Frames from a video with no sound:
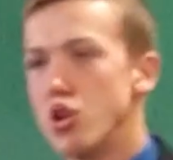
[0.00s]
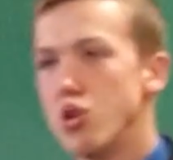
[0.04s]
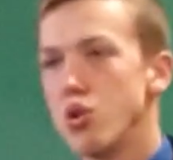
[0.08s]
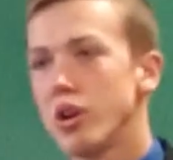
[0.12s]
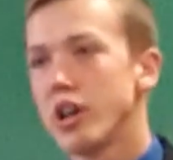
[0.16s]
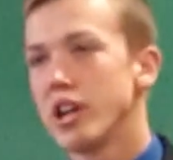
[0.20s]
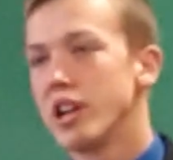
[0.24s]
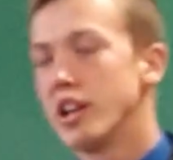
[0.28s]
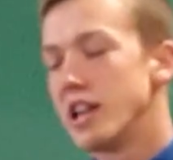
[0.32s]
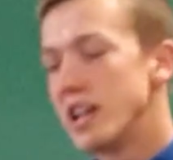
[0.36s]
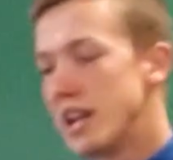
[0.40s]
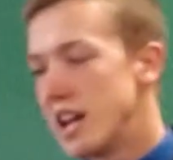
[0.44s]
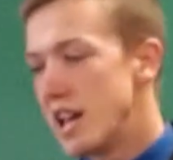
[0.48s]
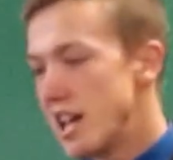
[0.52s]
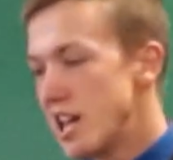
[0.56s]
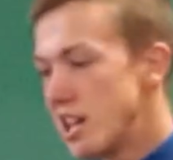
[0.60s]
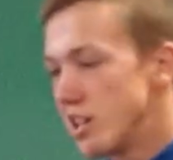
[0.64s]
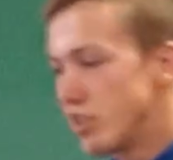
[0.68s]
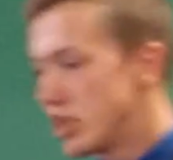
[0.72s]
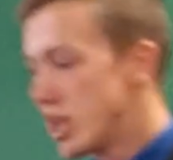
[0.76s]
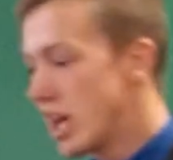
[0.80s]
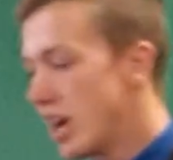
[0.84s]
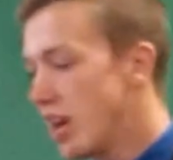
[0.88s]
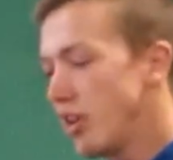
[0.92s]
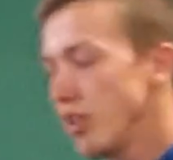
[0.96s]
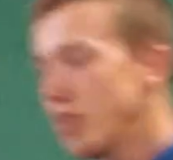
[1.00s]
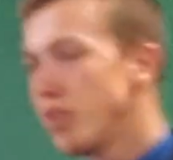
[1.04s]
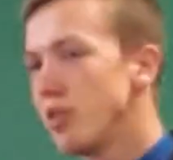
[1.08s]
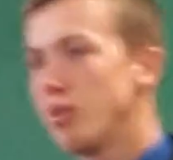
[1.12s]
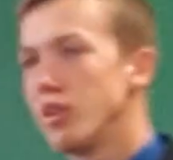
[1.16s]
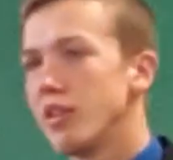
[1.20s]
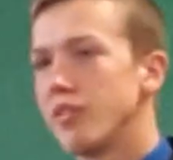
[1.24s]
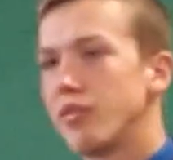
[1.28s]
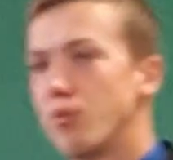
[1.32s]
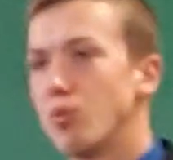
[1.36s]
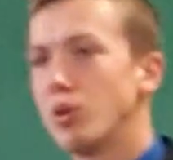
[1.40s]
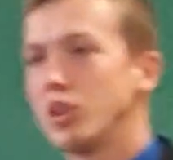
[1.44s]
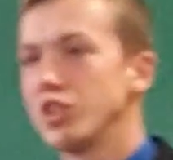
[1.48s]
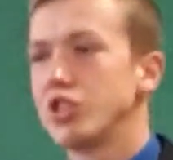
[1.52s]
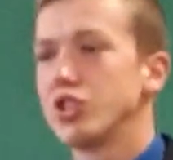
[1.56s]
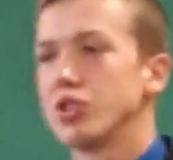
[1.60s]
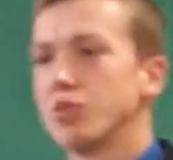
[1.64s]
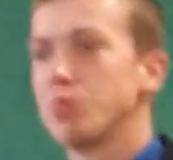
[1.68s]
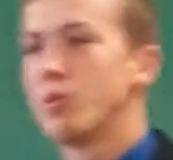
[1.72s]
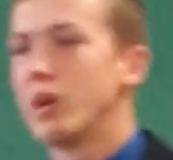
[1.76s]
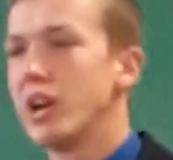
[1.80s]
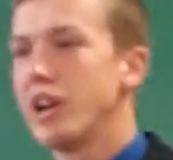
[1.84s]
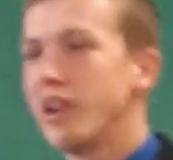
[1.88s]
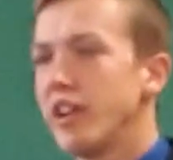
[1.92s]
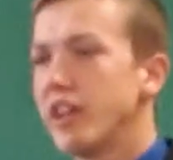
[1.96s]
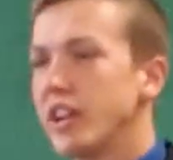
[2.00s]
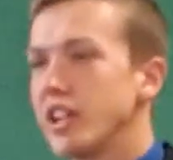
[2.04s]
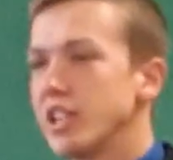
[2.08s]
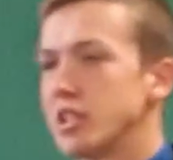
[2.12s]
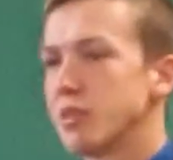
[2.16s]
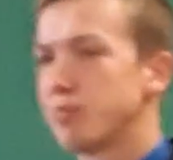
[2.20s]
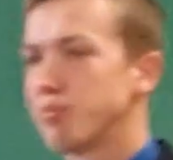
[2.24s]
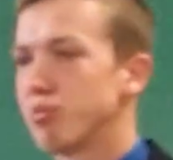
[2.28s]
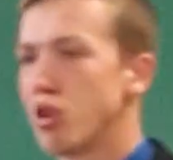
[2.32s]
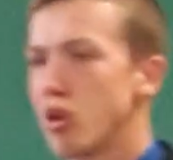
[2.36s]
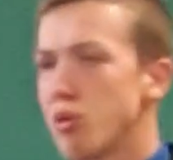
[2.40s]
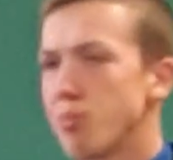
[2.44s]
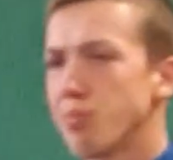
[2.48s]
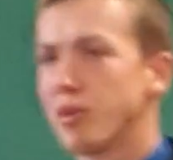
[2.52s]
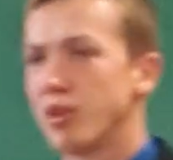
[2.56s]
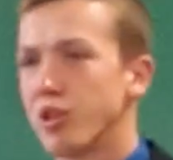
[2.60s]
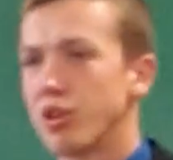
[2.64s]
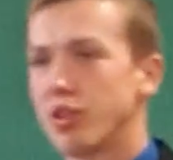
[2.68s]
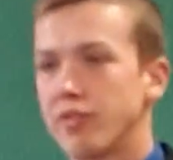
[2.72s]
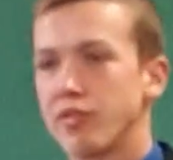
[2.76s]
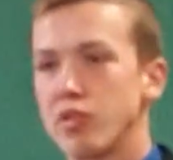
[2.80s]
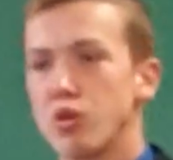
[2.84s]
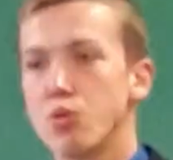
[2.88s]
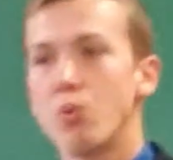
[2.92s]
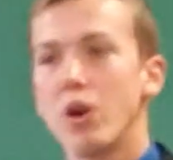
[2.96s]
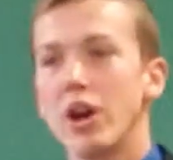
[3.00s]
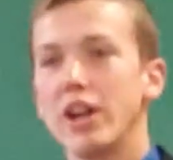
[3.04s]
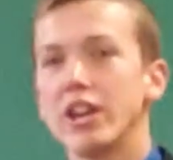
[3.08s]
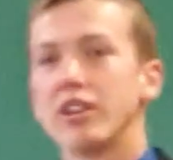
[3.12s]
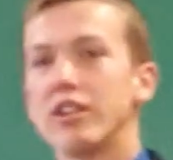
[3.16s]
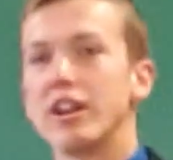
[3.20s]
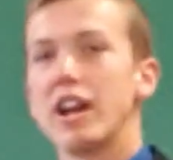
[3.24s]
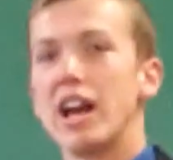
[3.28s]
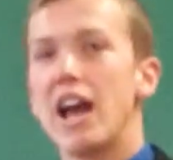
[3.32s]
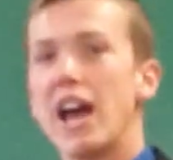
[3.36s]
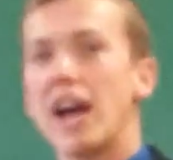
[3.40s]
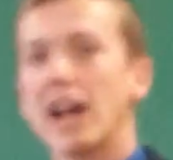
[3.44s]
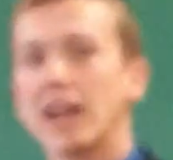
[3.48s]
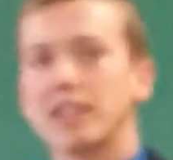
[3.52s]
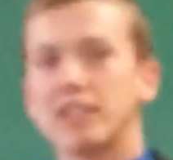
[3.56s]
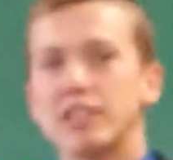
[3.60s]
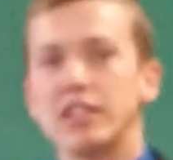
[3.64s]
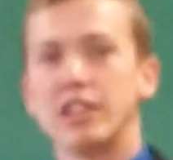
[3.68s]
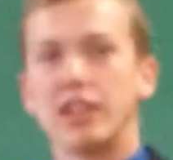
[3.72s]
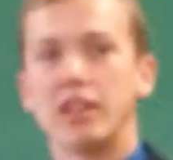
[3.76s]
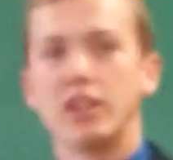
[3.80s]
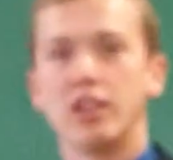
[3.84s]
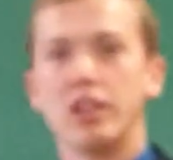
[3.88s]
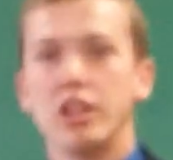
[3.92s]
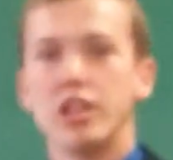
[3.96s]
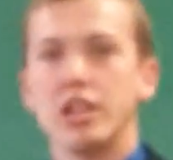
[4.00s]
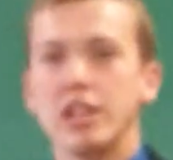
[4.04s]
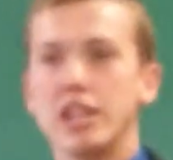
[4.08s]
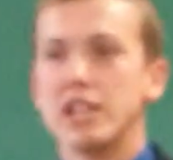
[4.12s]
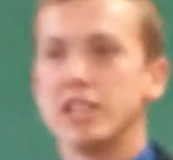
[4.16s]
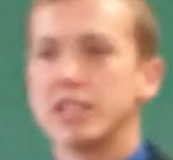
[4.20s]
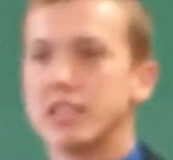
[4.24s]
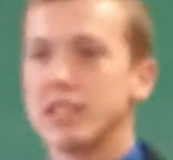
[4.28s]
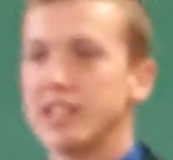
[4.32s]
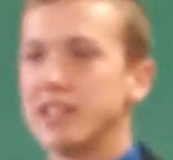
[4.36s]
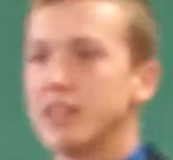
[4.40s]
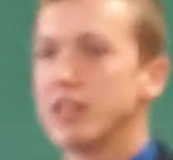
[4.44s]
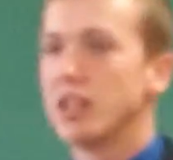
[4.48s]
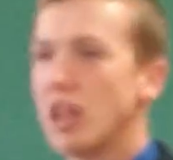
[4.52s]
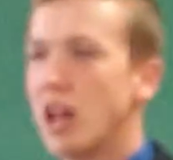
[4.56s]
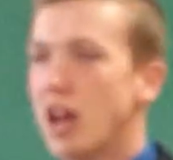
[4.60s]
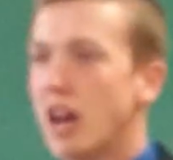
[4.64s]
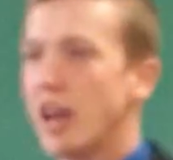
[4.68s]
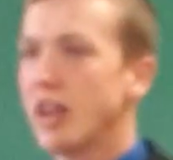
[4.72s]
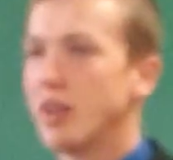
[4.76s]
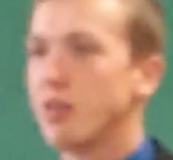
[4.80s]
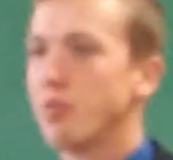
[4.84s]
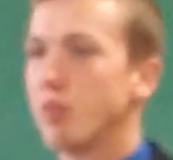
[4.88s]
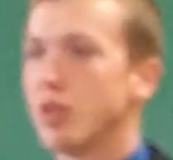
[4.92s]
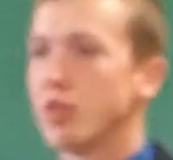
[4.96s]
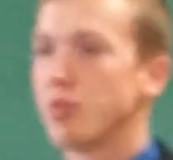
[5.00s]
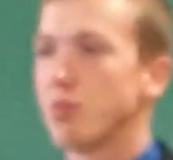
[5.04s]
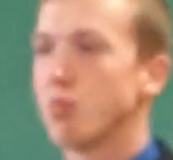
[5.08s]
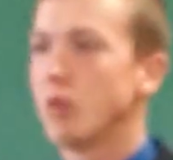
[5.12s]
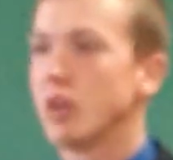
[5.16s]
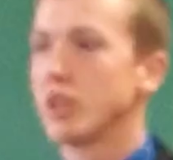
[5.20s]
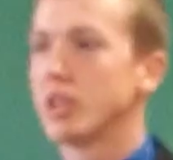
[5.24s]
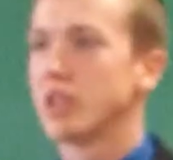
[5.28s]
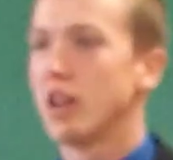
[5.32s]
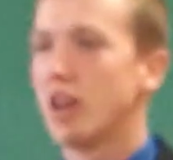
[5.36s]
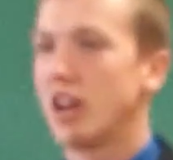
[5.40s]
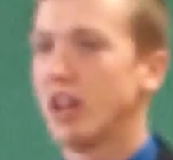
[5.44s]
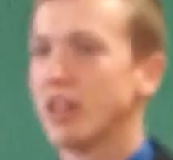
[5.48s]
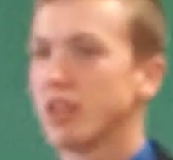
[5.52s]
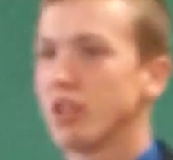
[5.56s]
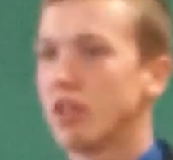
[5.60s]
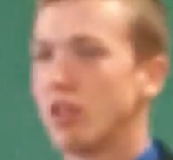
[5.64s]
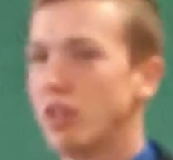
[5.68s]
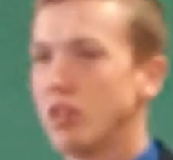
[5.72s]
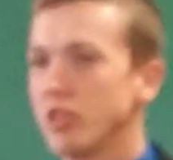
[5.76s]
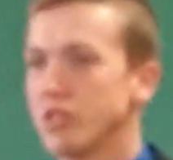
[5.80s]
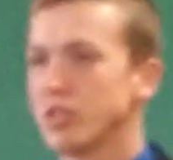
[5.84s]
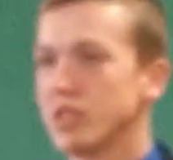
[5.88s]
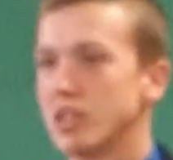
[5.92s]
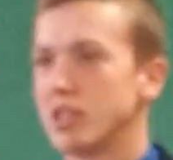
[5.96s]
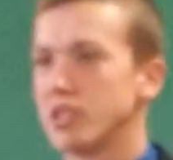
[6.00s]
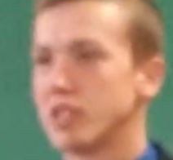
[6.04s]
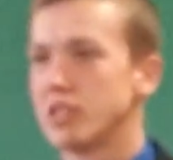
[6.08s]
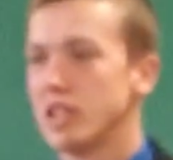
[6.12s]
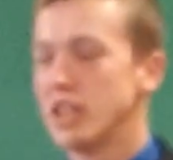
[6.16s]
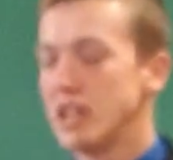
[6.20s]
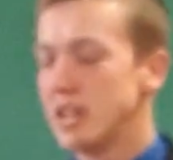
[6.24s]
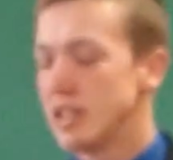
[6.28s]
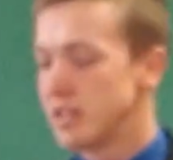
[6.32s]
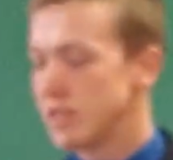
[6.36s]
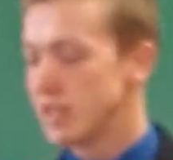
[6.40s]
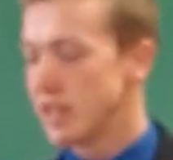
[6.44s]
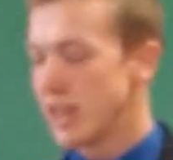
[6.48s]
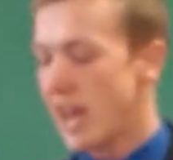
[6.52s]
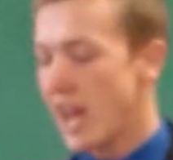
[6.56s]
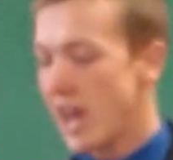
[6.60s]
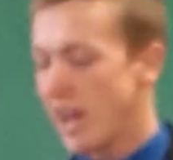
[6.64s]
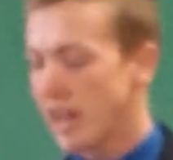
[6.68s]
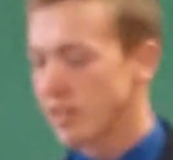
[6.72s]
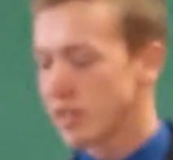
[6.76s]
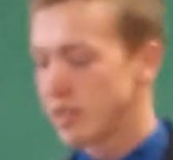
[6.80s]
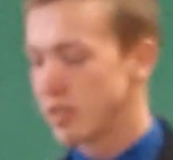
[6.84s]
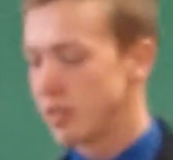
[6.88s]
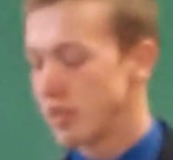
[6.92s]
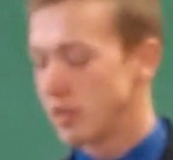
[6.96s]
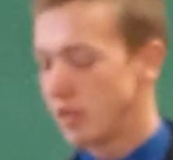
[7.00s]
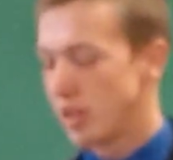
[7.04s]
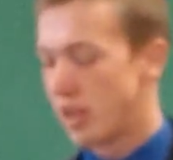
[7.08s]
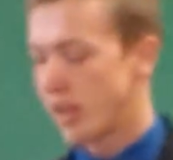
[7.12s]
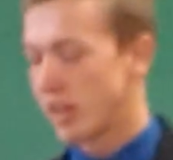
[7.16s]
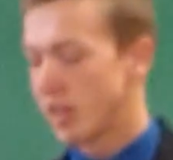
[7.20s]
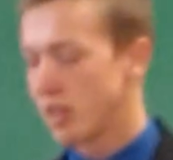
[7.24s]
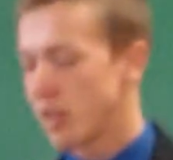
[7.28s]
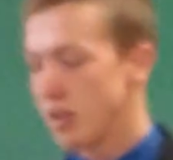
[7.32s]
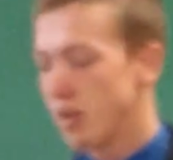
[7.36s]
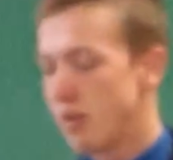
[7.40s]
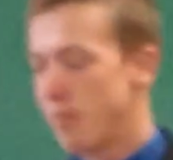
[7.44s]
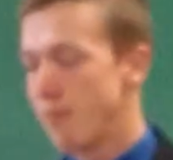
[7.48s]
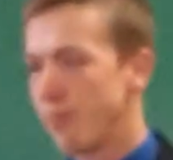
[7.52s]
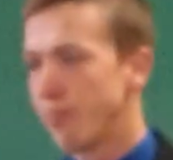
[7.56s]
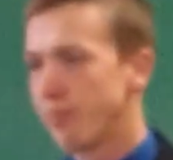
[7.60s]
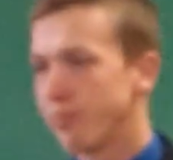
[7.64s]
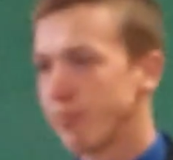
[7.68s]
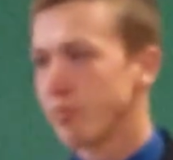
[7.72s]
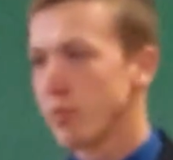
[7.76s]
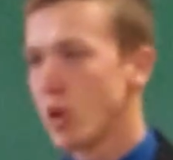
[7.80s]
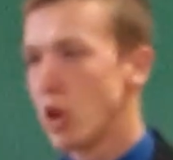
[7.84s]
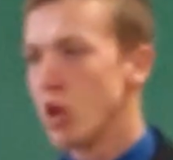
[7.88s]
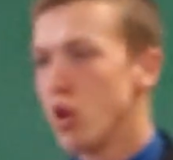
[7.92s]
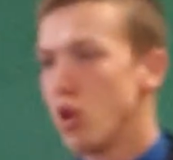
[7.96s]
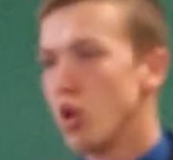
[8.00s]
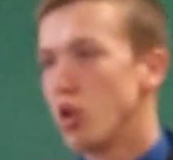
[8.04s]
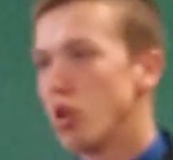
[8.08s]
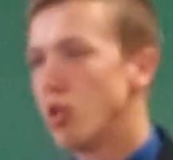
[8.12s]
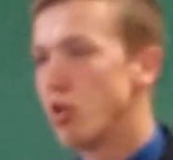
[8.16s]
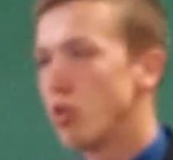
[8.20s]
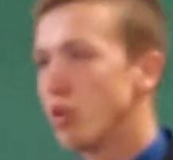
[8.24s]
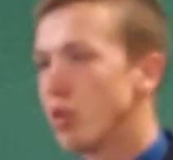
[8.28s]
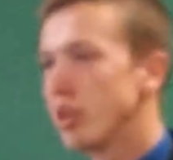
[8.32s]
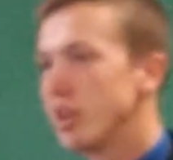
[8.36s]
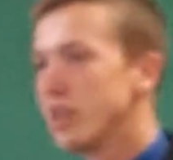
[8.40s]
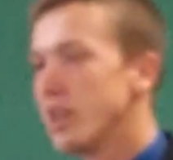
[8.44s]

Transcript: who can tell you if what you're wearing is appropriate or if the way you're acting is in line with what God calls us to act like. Or